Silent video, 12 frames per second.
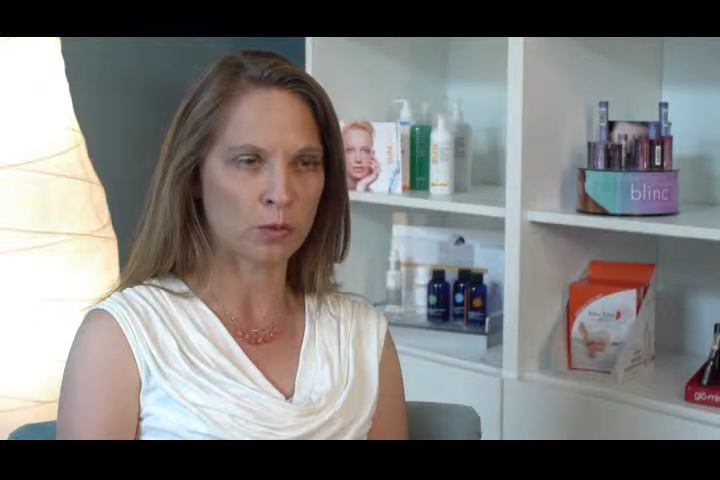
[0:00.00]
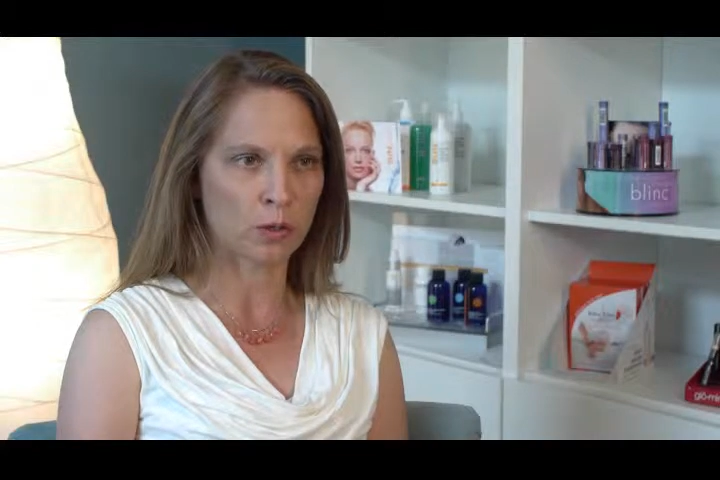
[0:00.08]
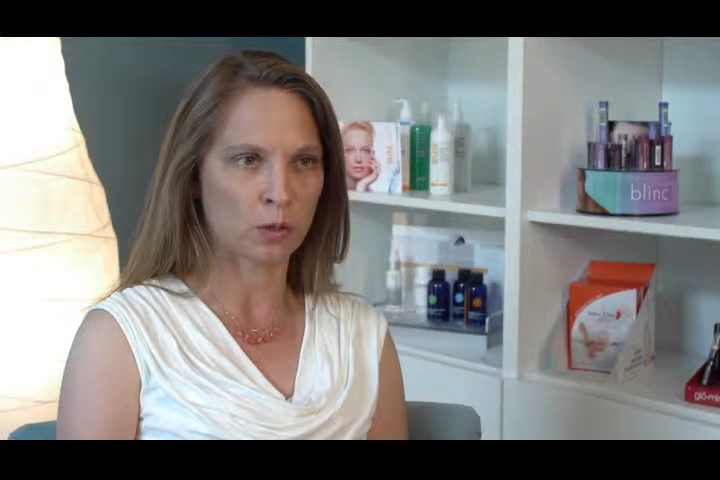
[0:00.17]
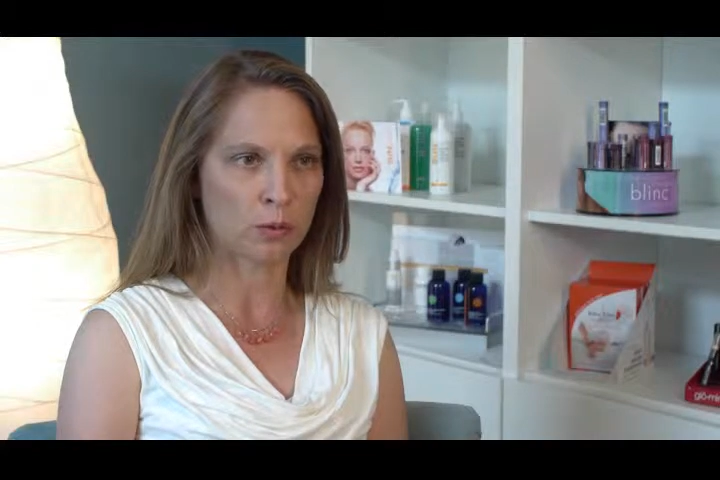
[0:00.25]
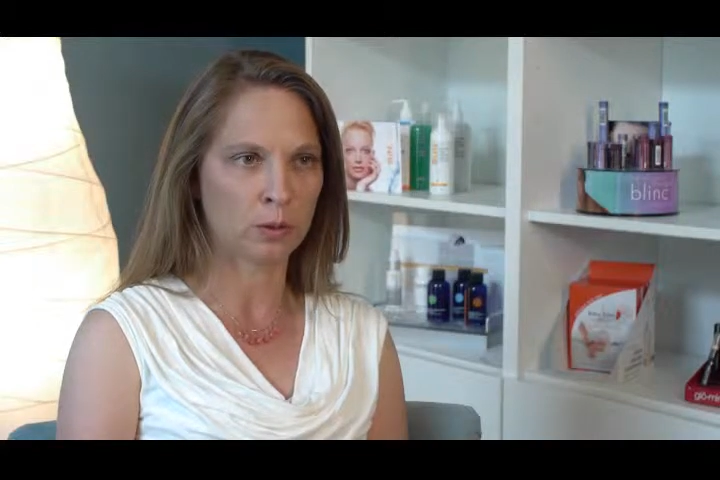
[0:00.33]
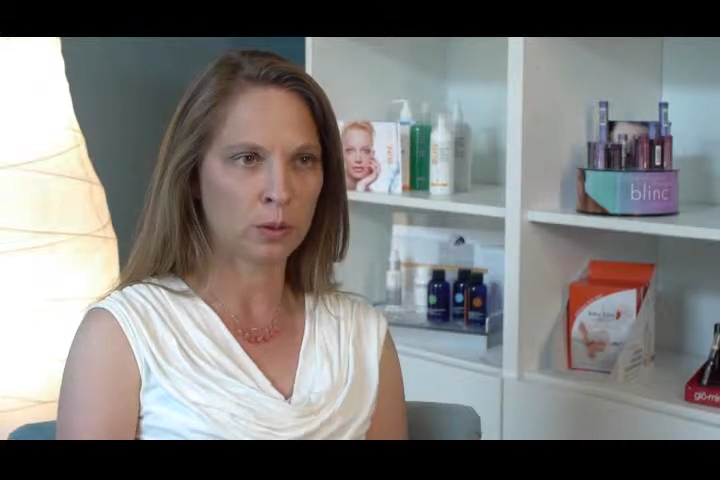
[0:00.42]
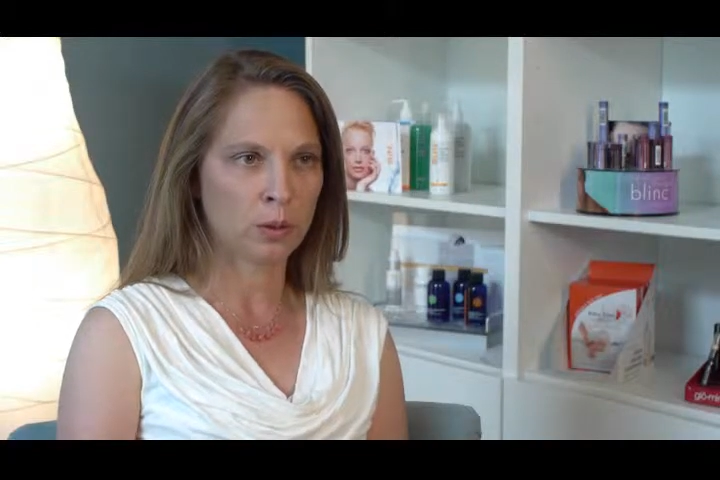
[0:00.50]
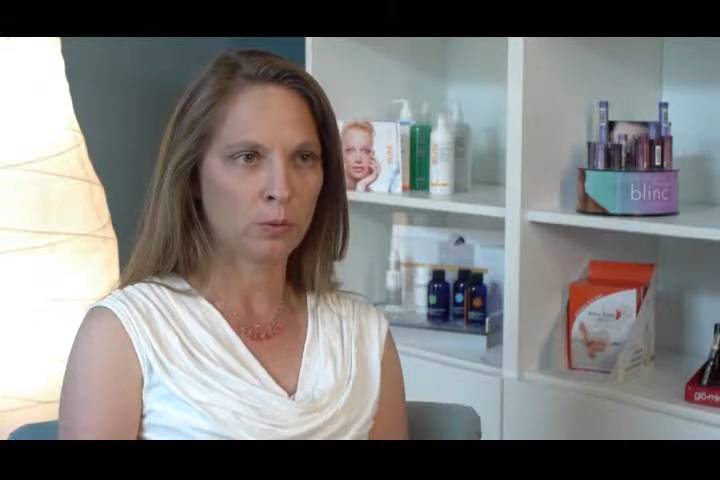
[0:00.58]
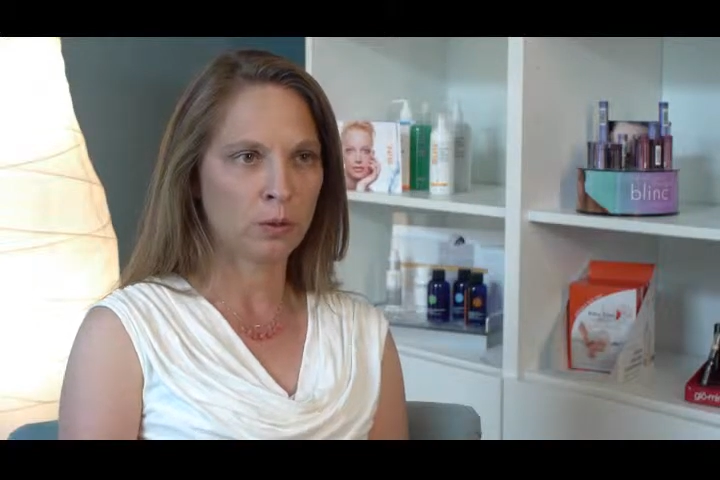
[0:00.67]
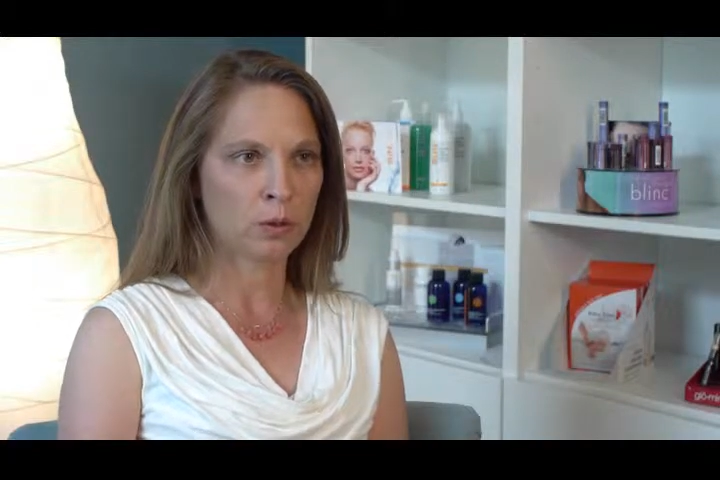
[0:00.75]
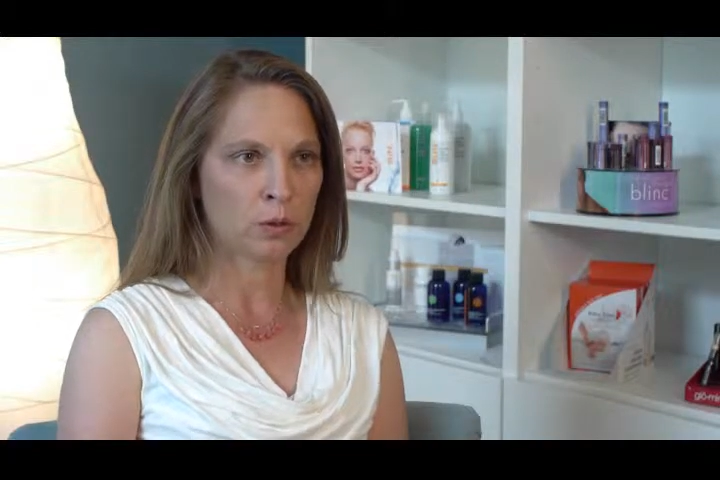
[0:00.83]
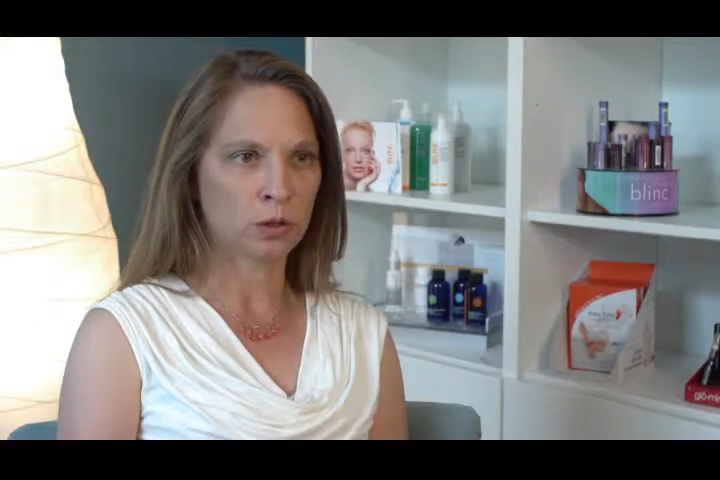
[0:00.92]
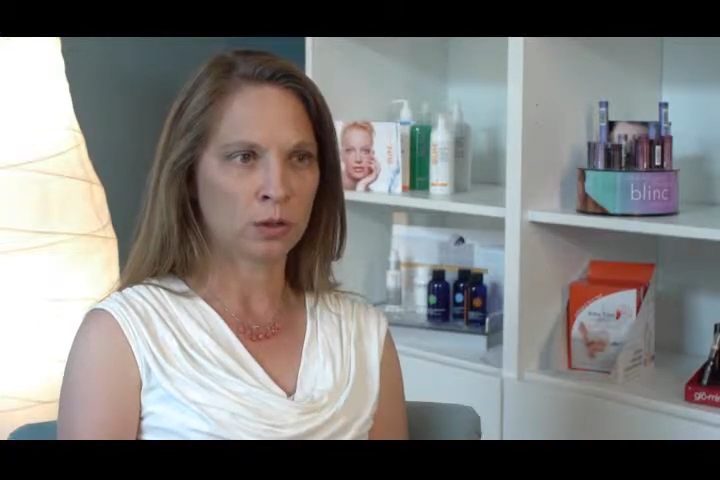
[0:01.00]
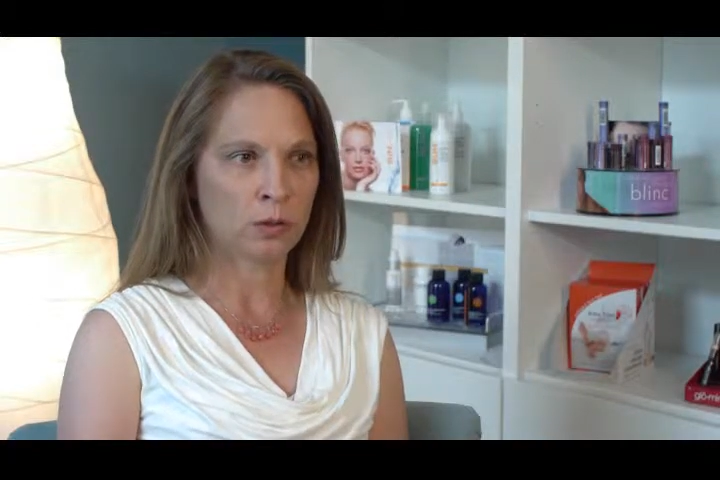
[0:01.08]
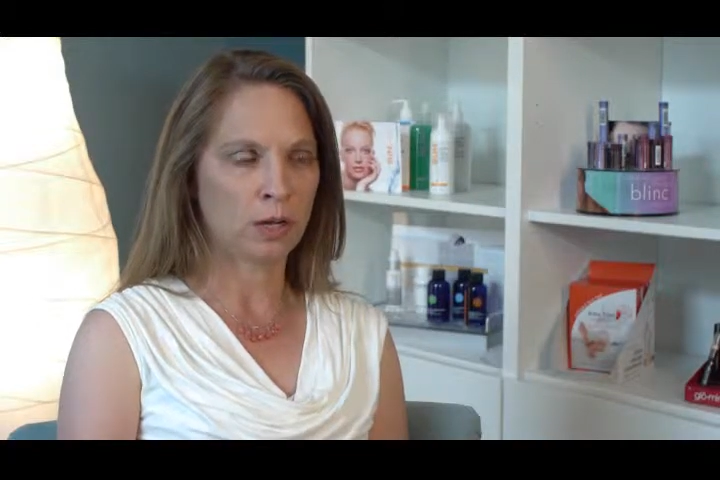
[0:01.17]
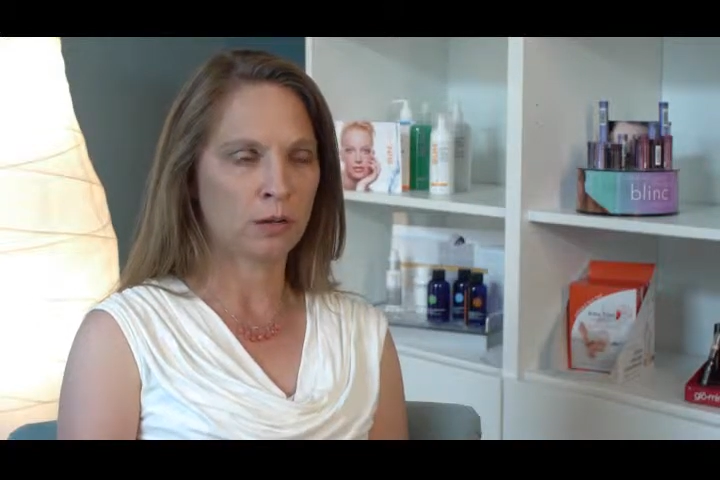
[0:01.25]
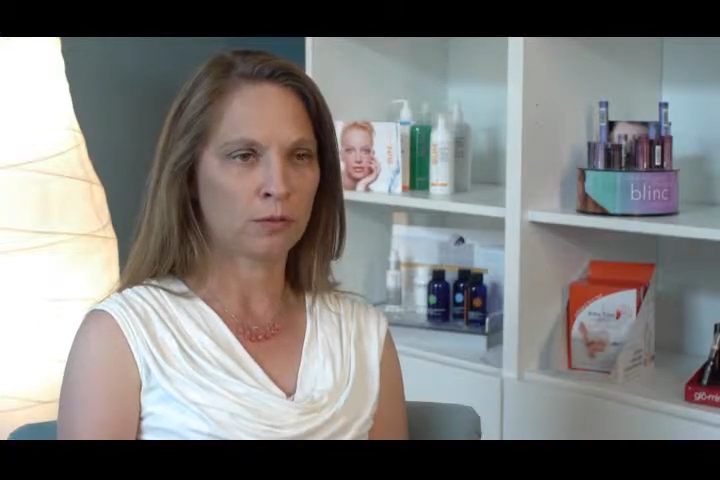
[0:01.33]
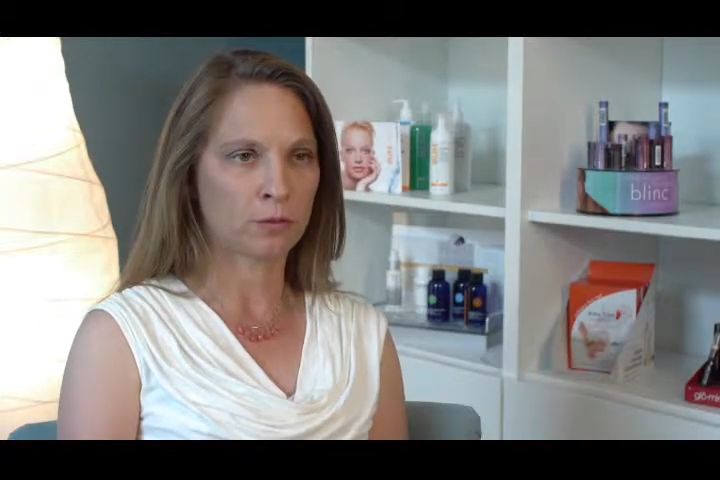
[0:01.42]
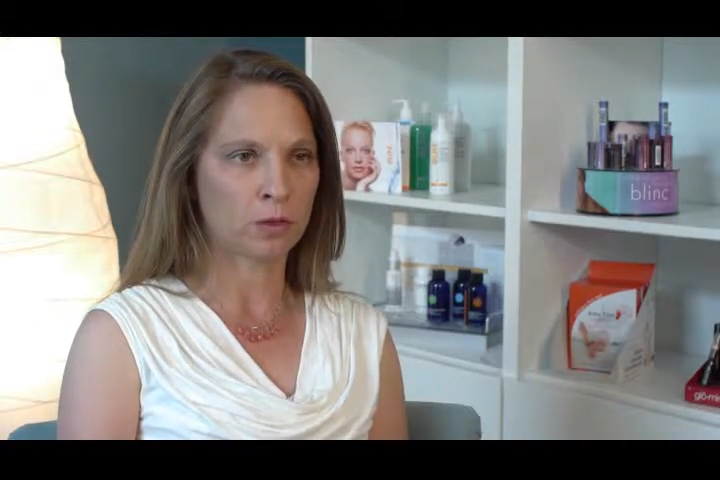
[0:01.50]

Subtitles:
So we usually don't have